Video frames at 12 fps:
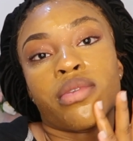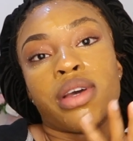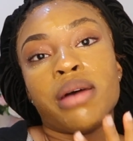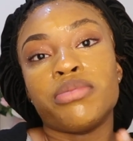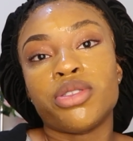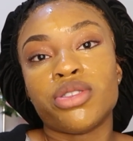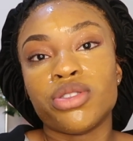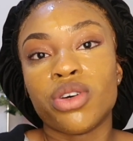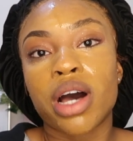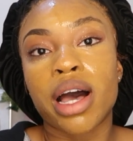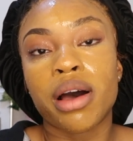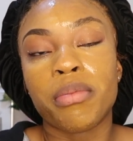I'm just
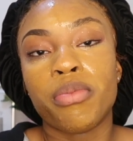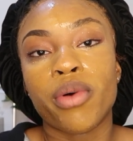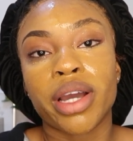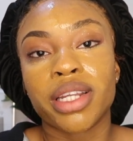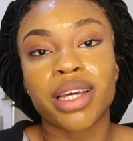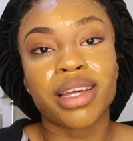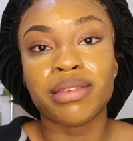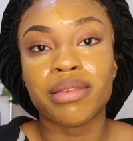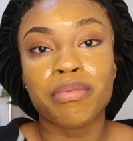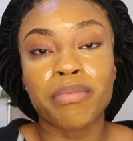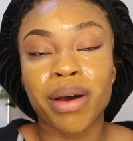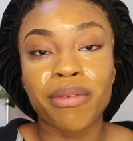not at a point in
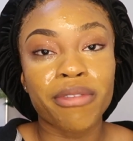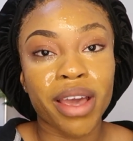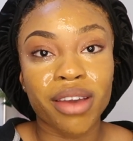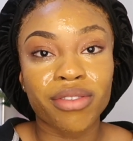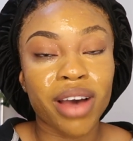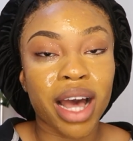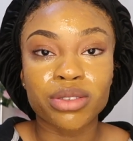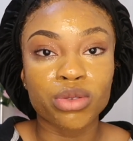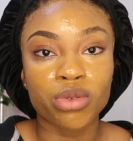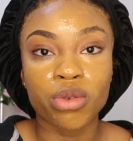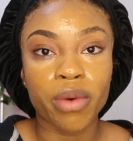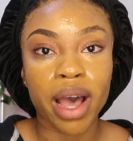my faith at
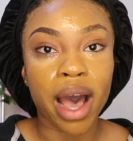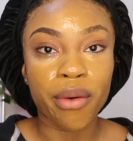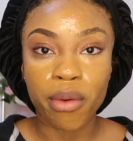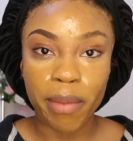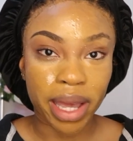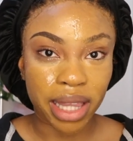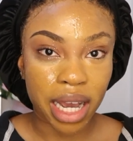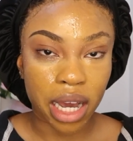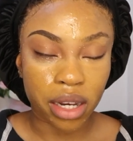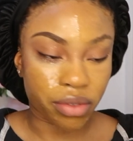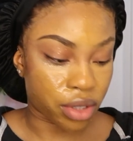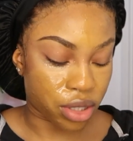all where I will make that
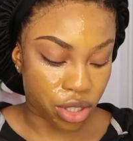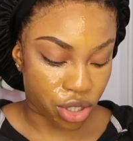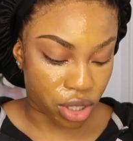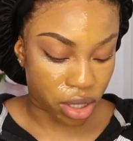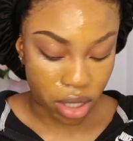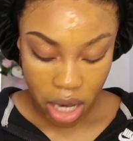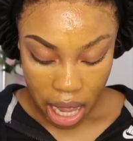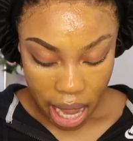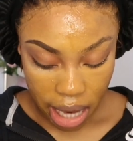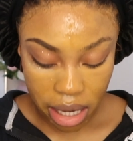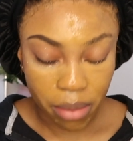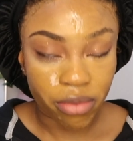kind of decision.
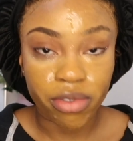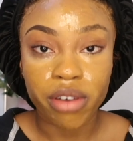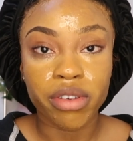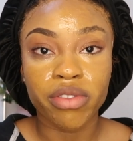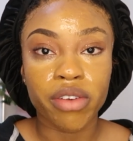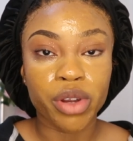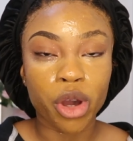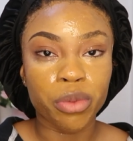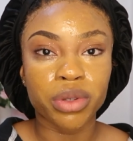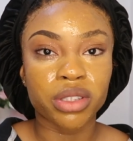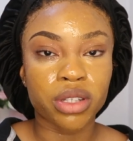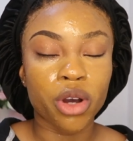And I'm very, very
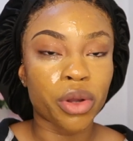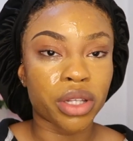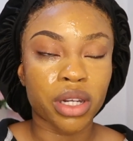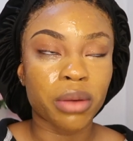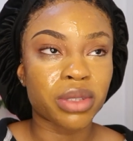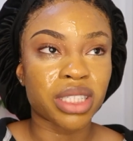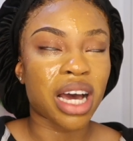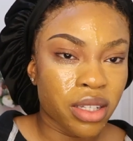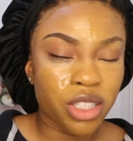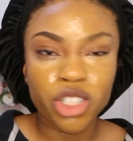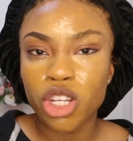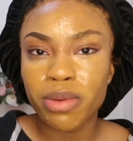open to owning up to that.
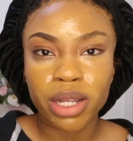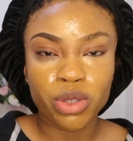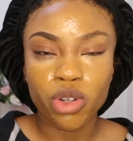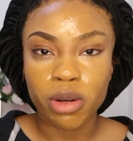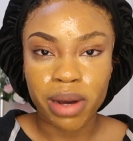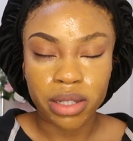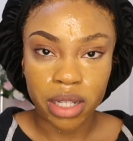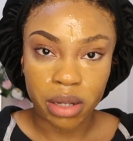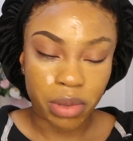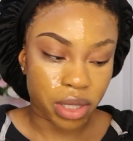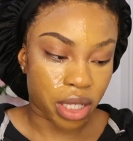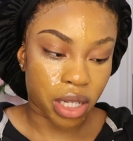You know, you might talk about
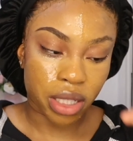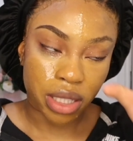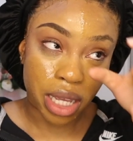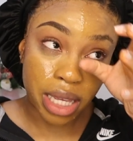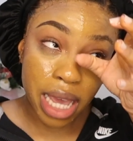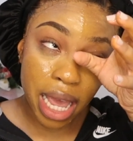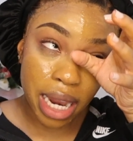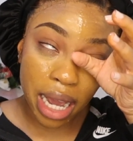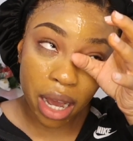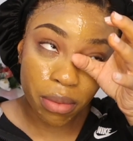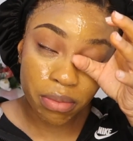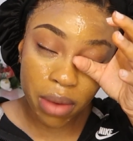celibacy and it's like, yeah,
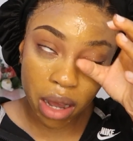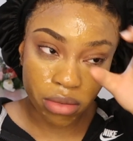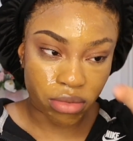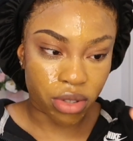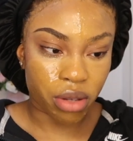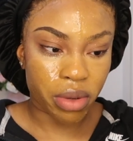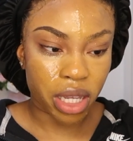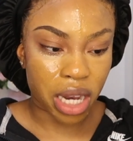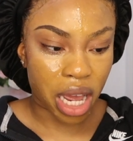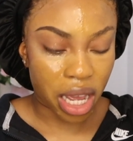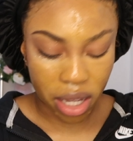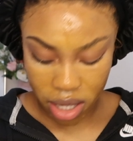like, I'll do it.
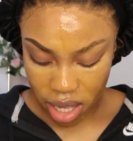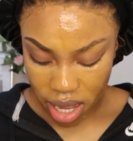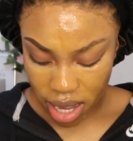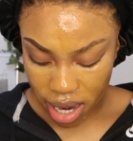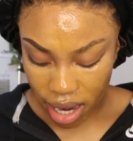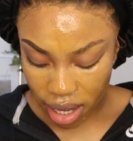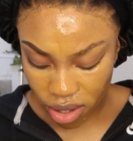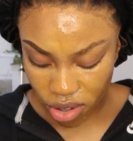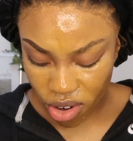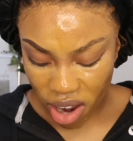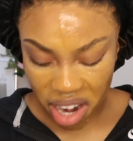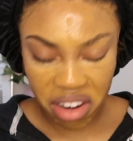Like, yeah, like, you
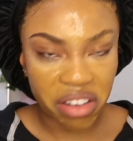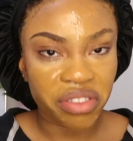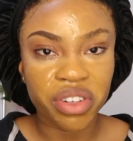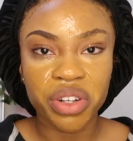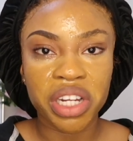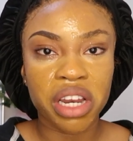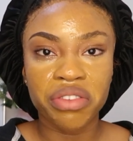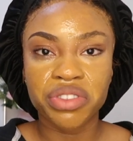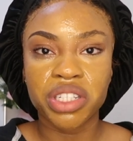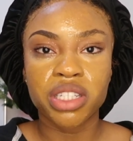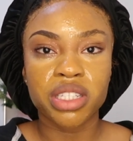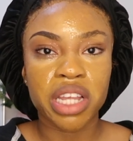know, I love God, I love
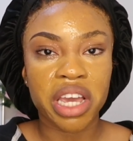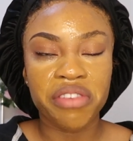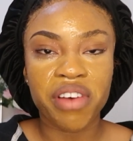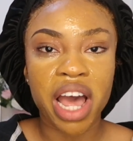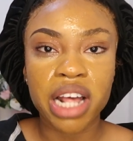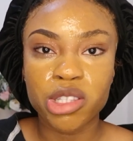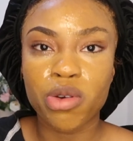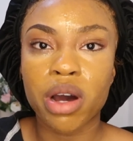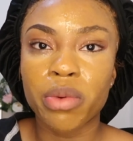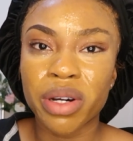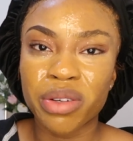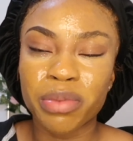Jesus. Like, if I had to, I will.